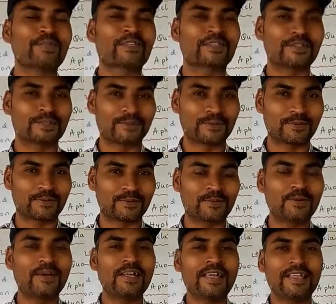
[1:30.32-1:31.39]

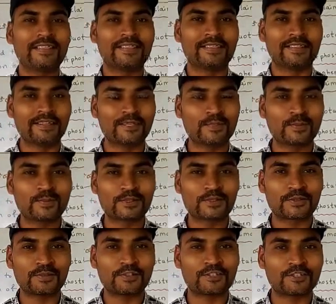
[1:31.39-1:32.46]
So these
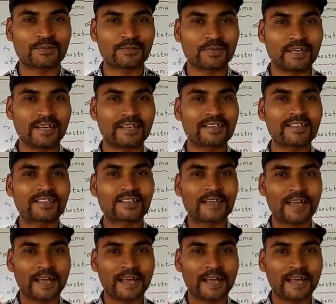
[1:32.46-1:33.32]
punctuation marks